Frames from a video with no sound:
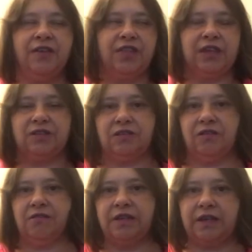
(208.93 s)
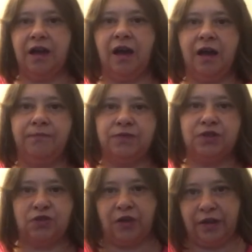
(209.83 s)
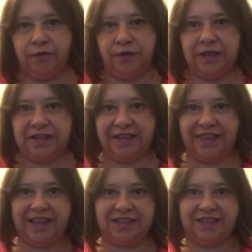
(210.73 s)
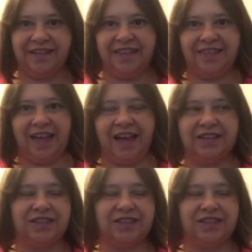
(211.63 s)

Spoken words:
things like stocking fillers and things like that.